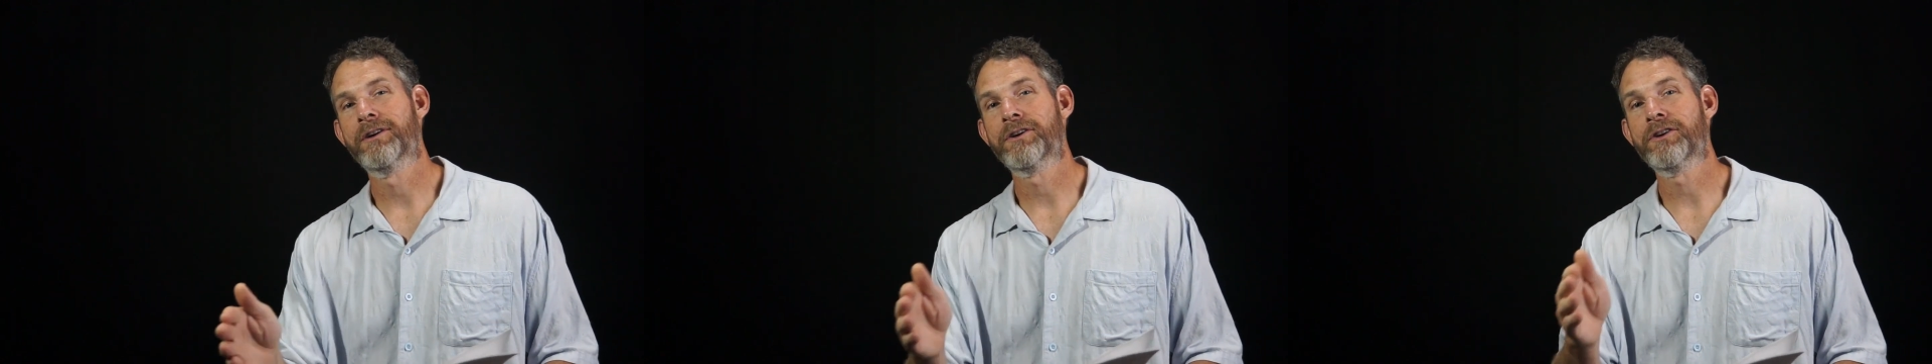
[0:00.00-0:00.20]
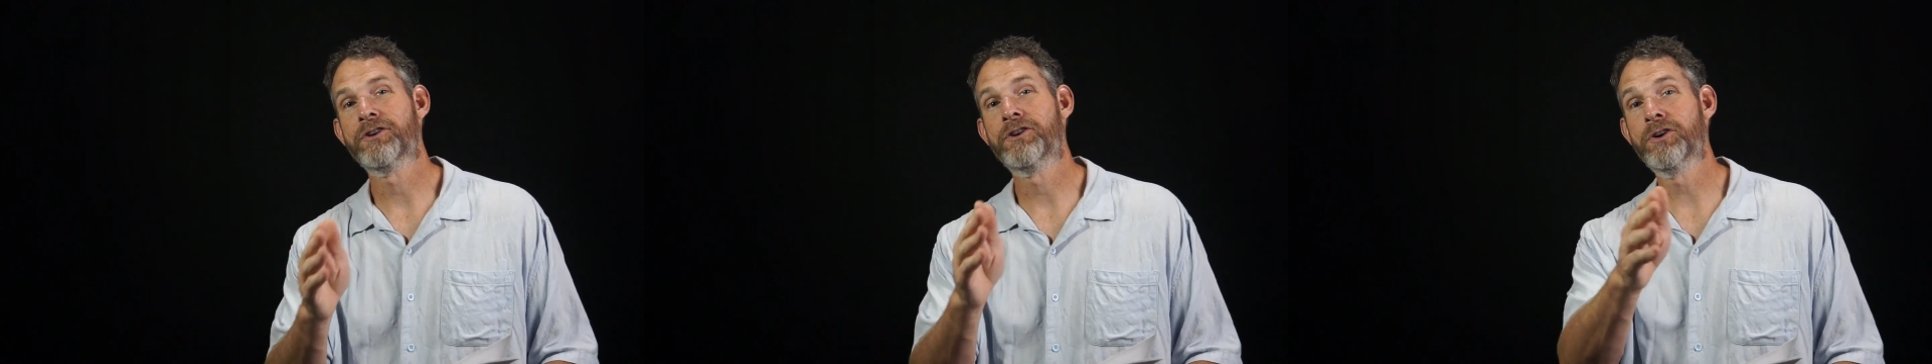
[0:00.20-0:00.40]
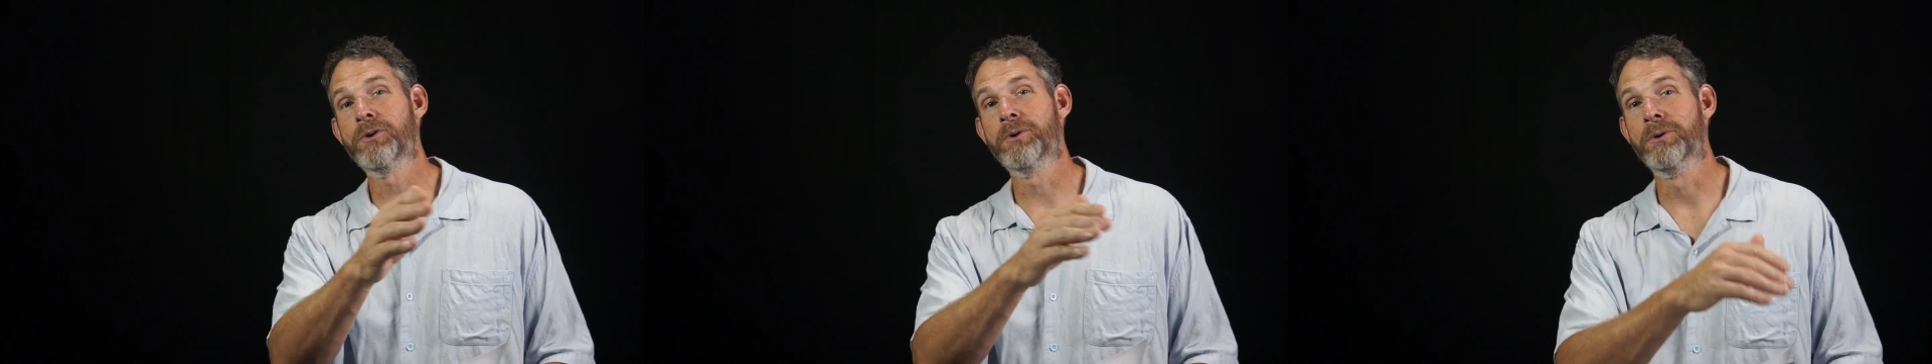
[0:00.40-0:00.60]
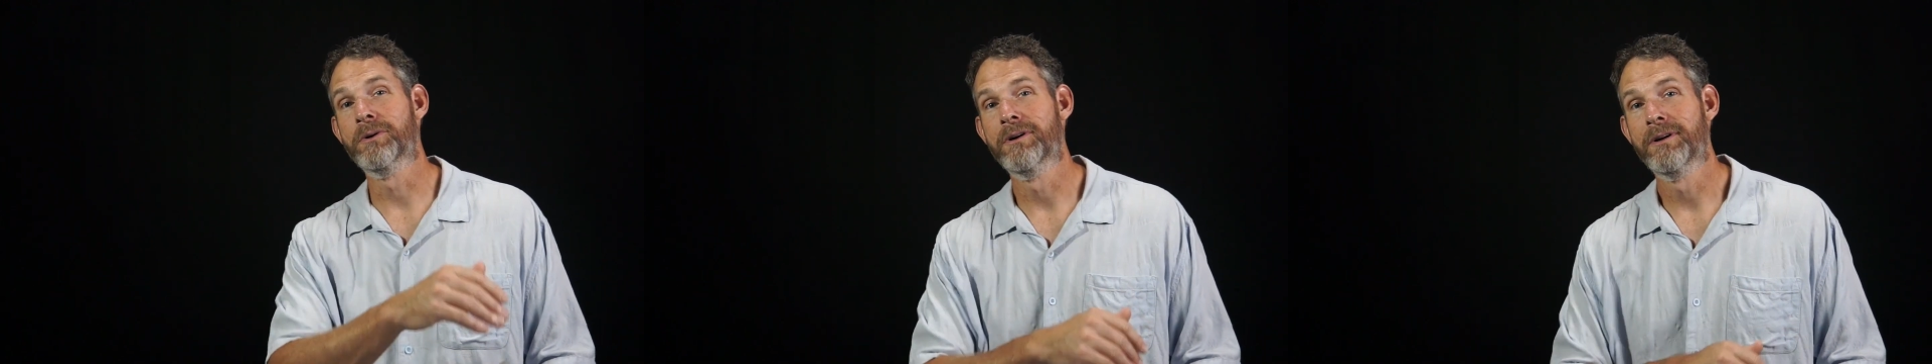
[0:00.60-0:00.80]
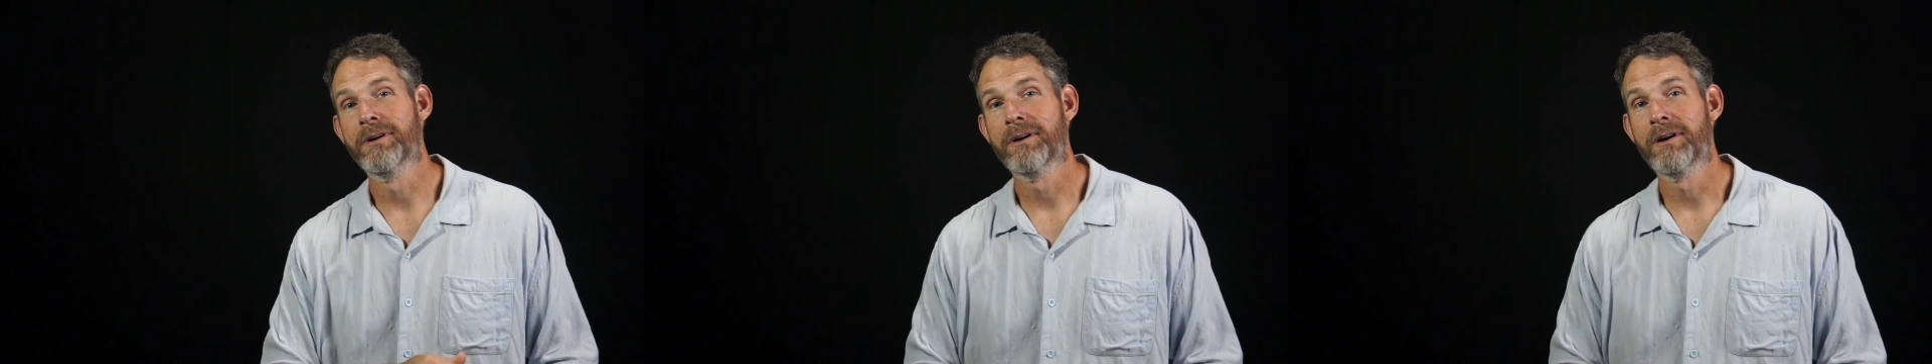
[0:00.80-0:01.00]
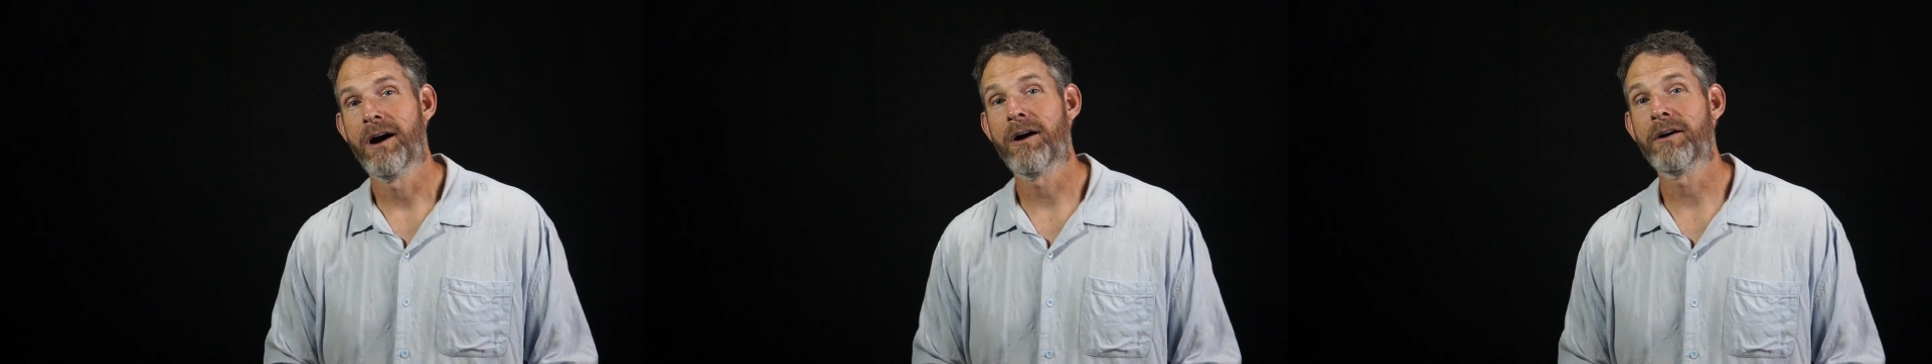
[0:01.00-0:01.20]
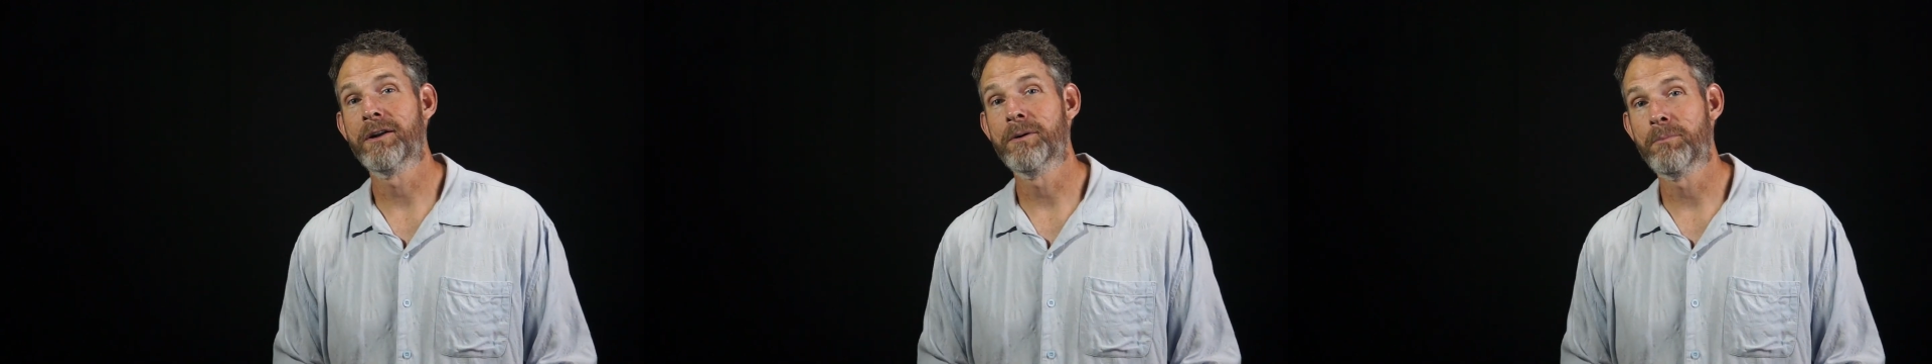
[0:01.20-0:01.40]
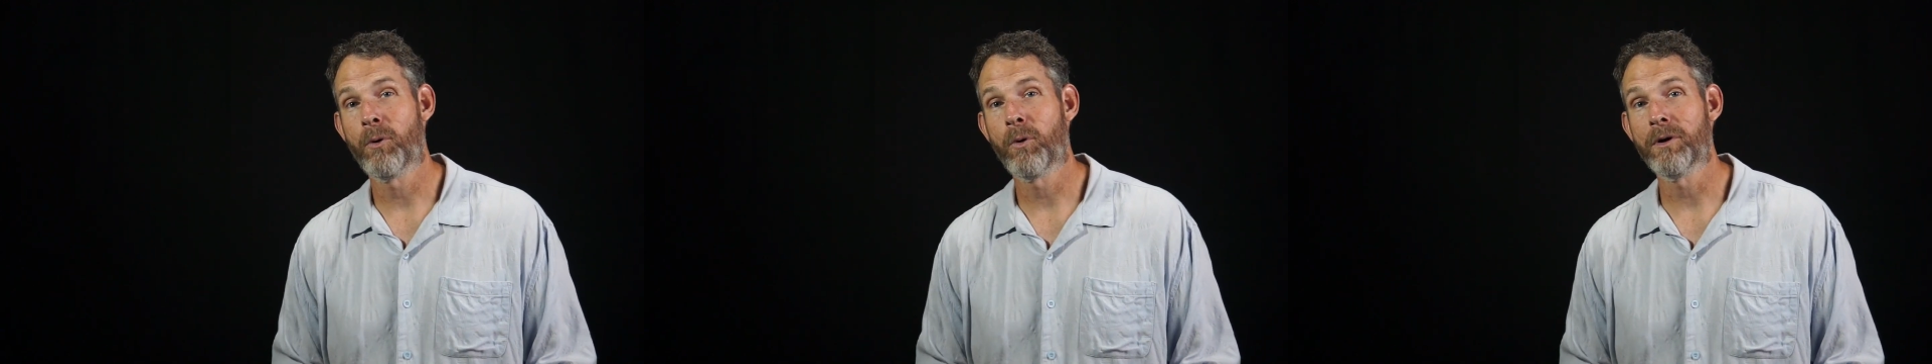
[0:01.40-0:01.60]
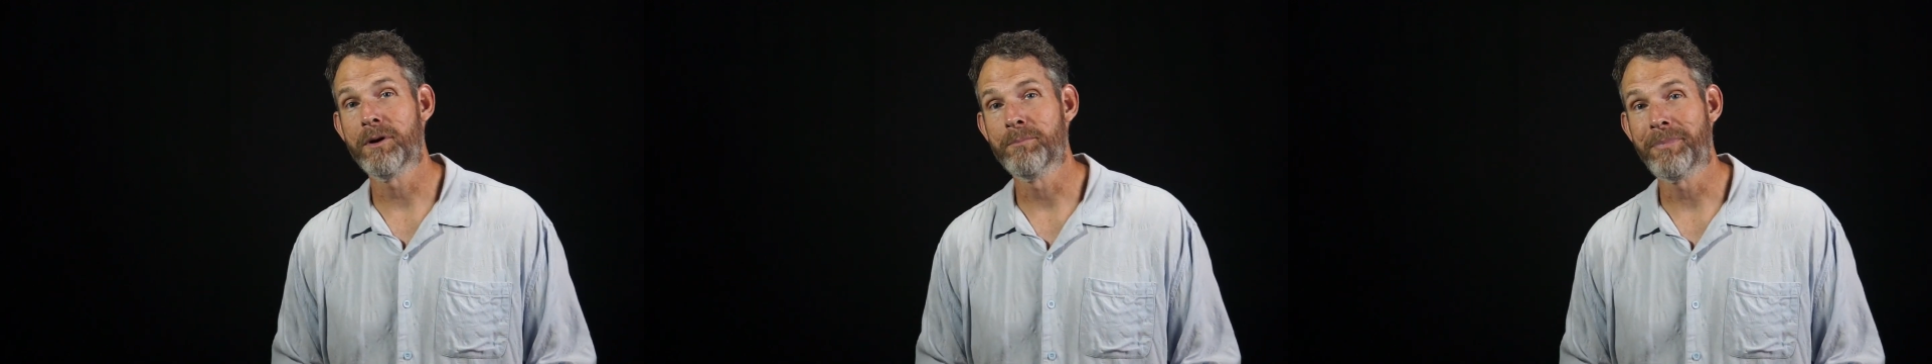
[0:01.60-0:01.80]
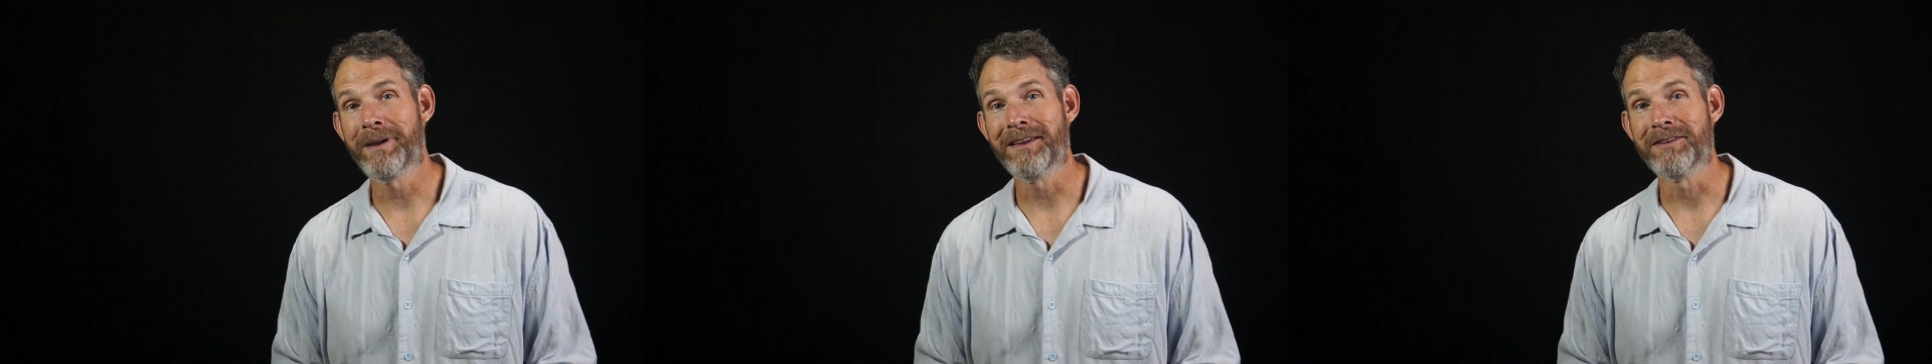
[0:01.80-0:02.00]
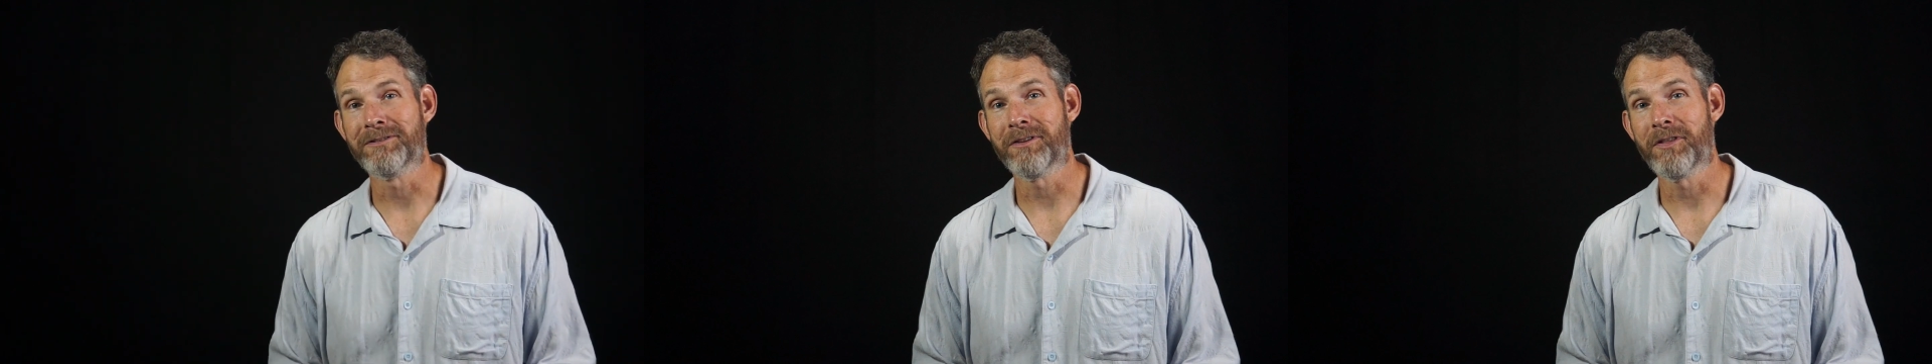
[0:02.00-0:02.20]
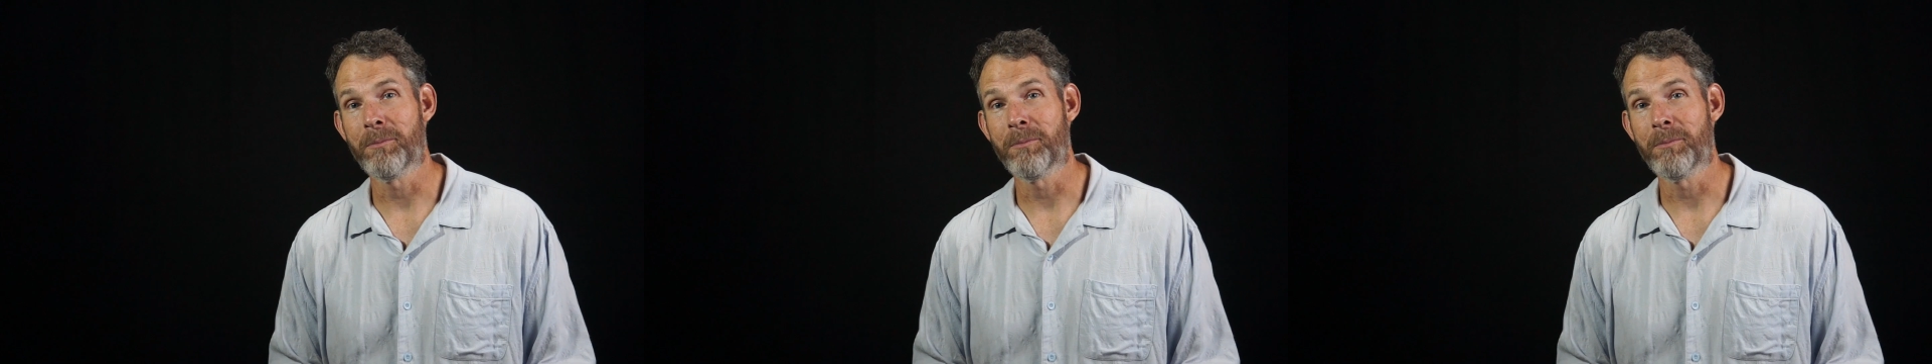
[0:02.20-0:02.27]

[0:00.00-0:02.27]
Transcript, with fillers: You are an important piece of